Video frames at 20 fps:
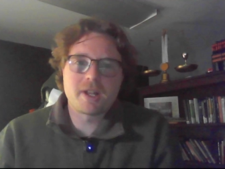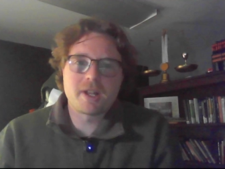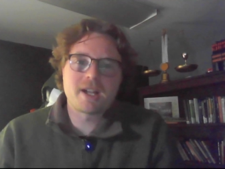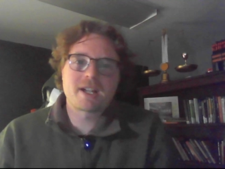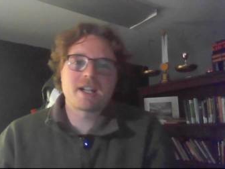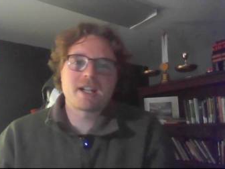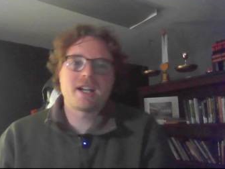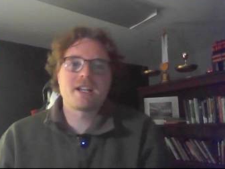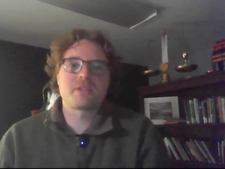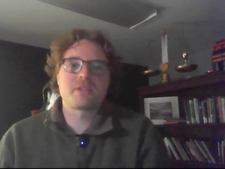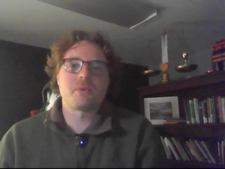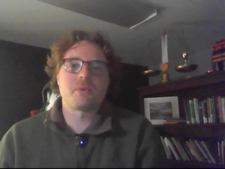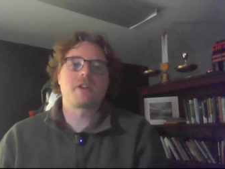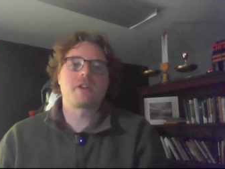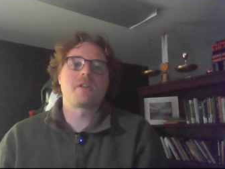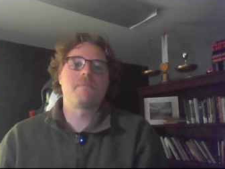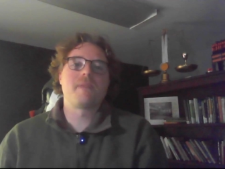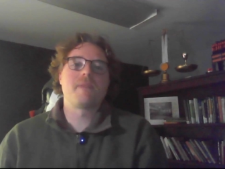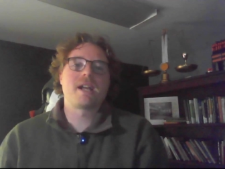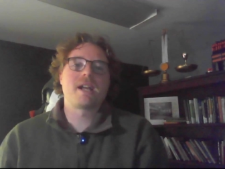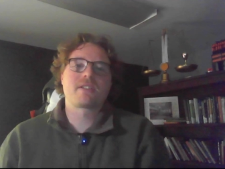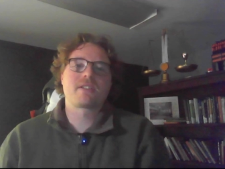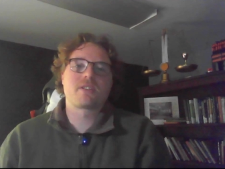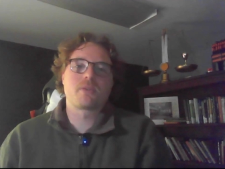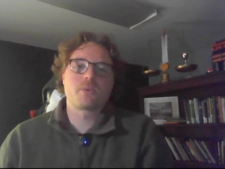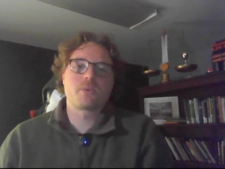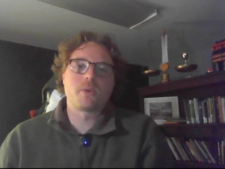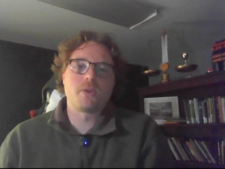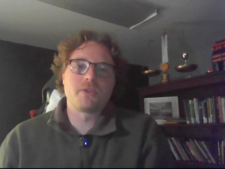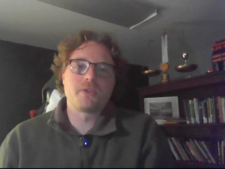on, guys? Welcome back to the
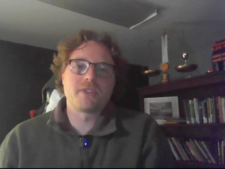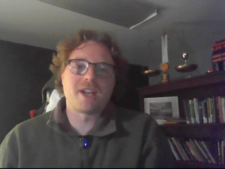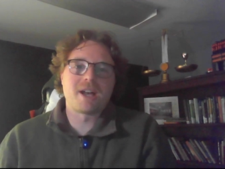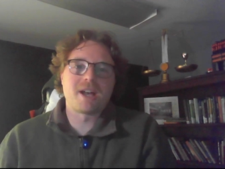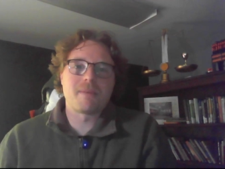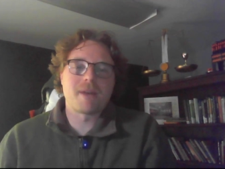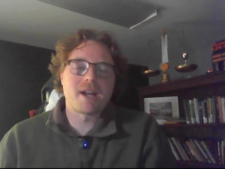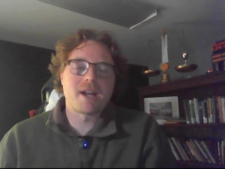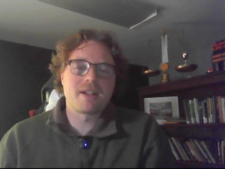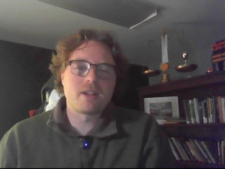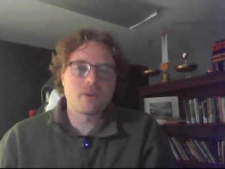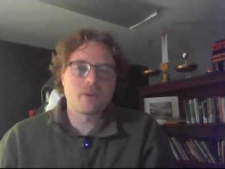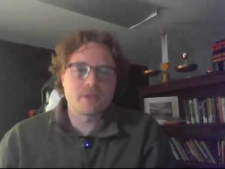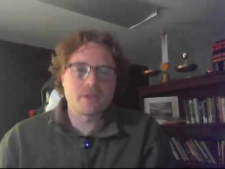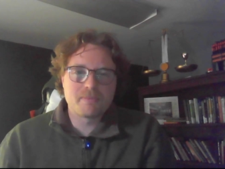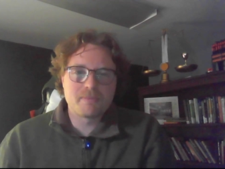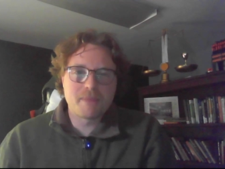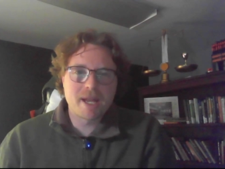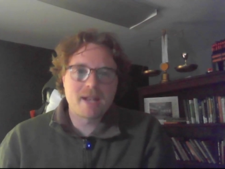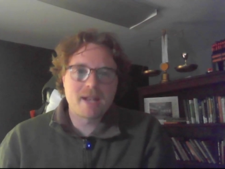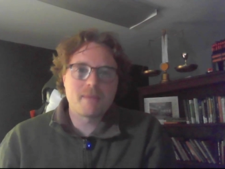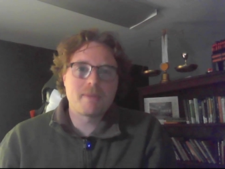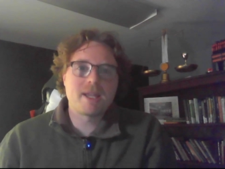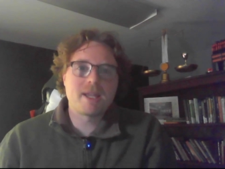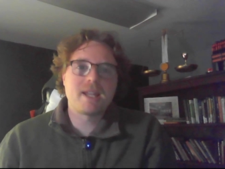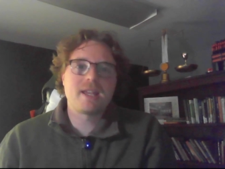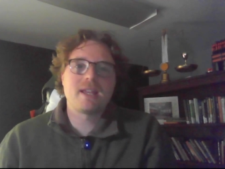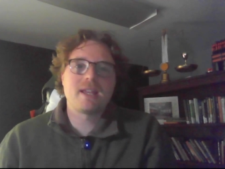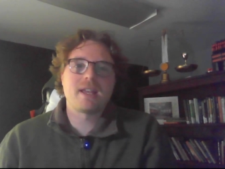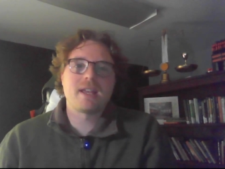Roll Top. I know it's been a
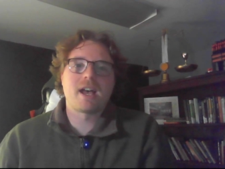minute.